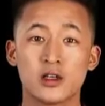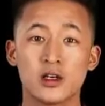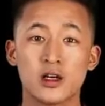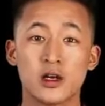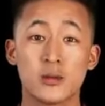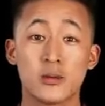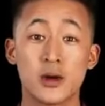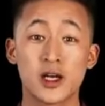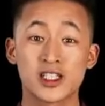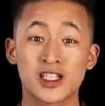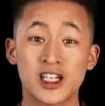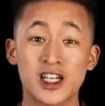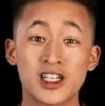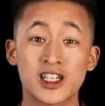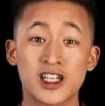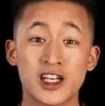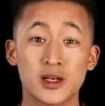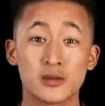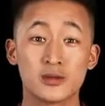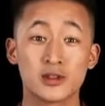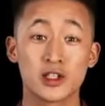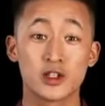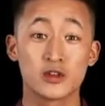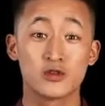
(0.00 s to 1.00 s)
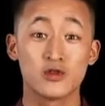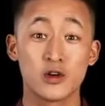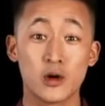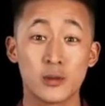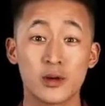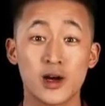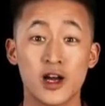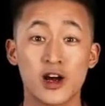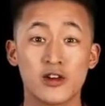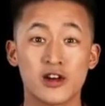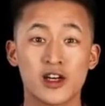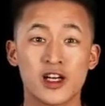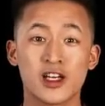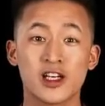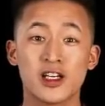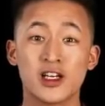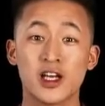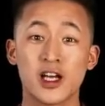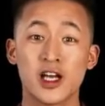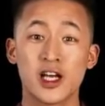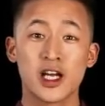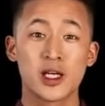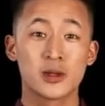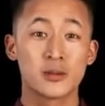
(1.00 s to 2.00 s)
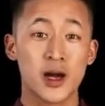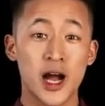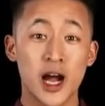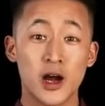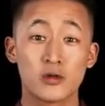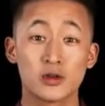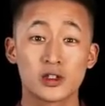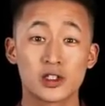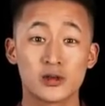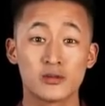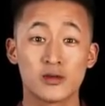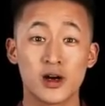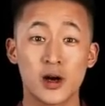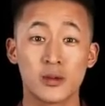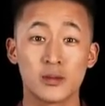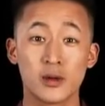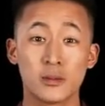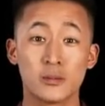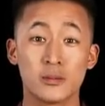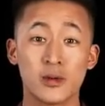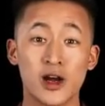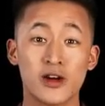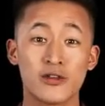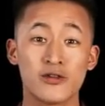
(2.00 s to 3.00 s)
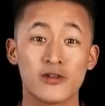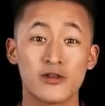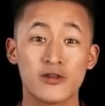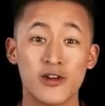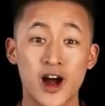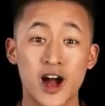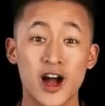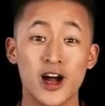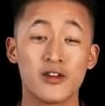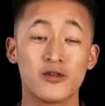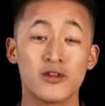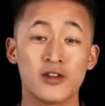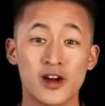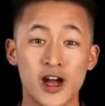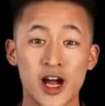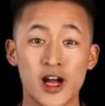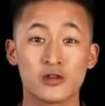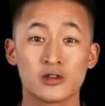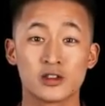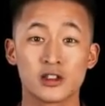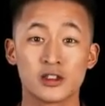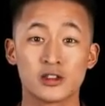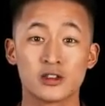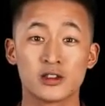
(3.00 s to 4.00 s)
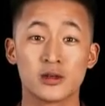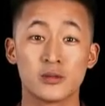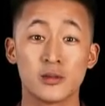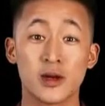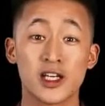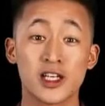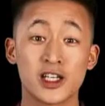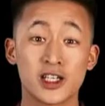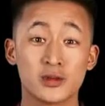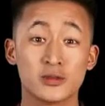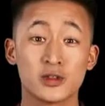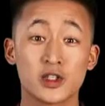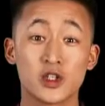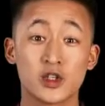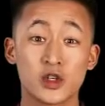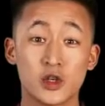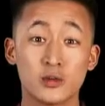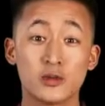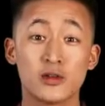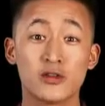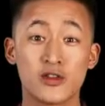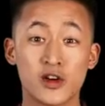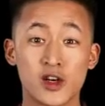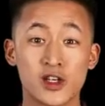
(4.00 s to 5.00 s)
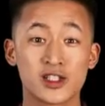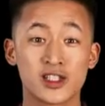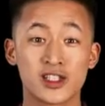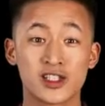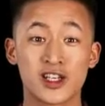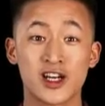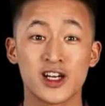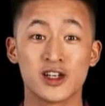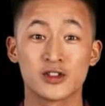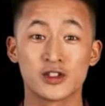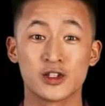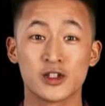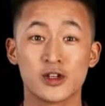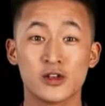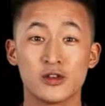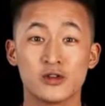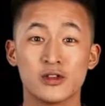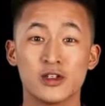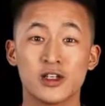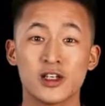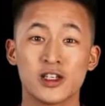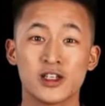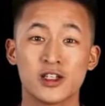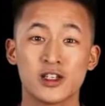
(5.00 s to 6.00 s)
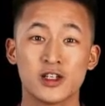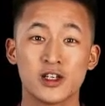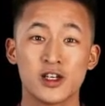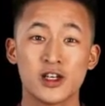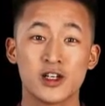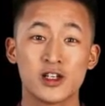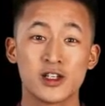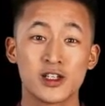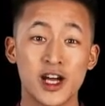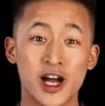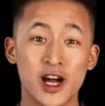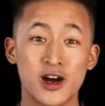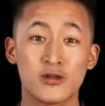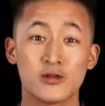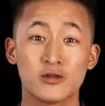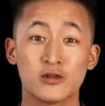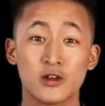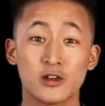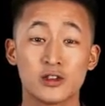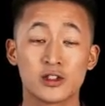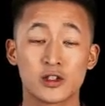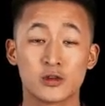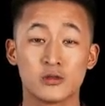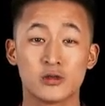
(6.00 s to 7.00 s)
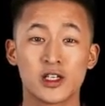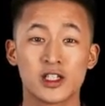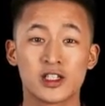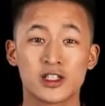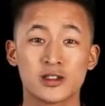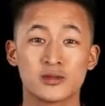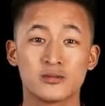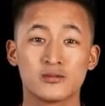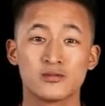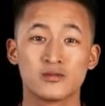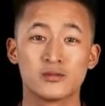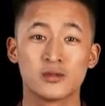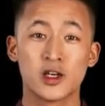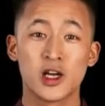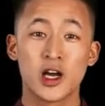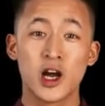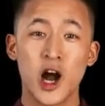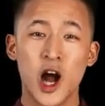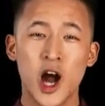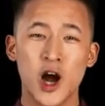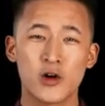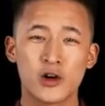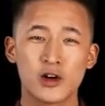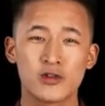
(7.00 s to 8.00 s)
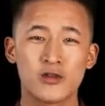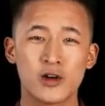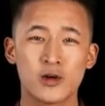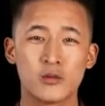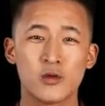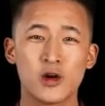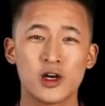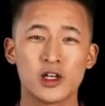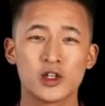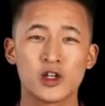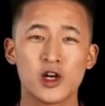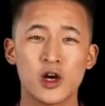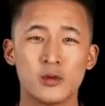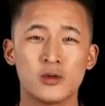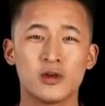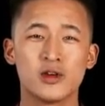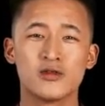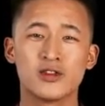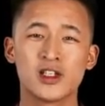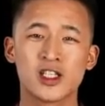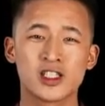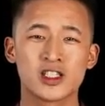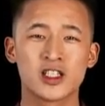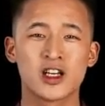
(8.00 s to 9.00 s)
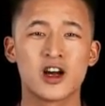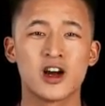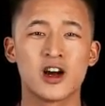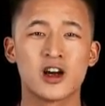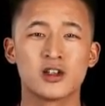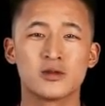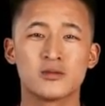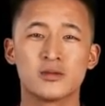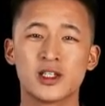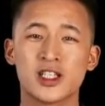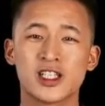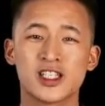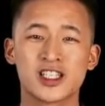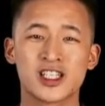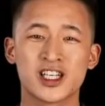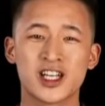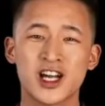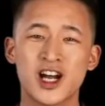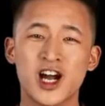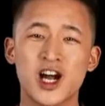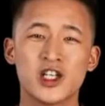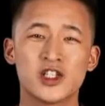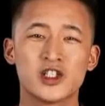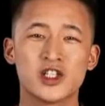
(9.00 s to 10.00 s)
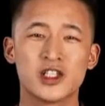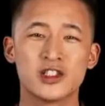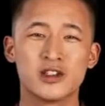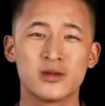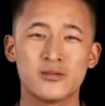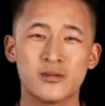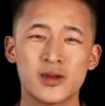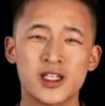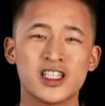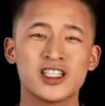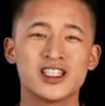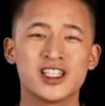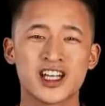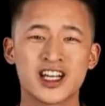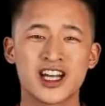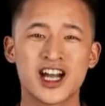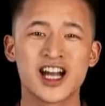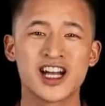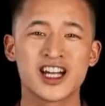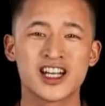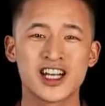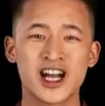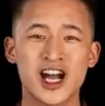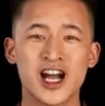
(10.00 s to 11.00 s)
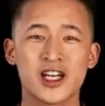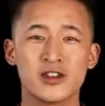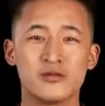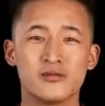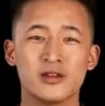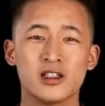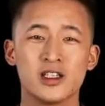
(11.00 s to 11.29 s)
By sending him to the drop area, he powers them up by 5,000, making him super versatile too. Now, on to Whis. I only run 1 copy of this card, but it's clutch in the mid to late game.